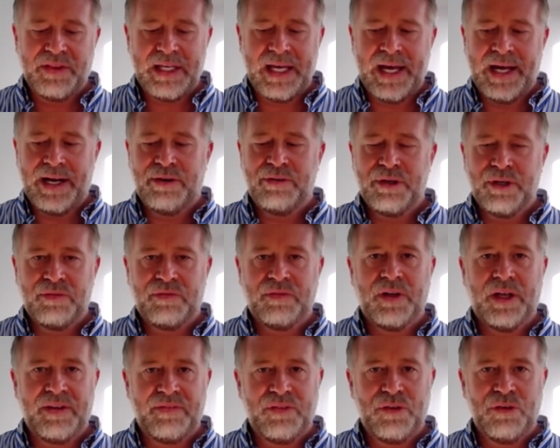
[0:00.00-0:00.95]
the area of
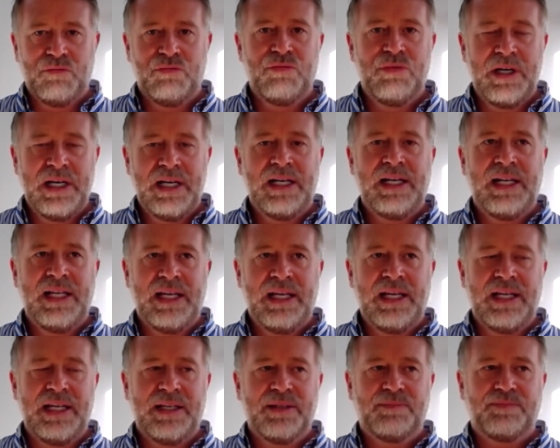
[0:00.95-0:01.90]
life that
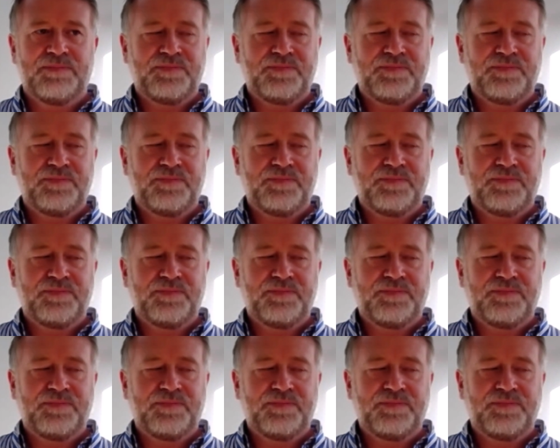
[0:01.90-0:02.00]
really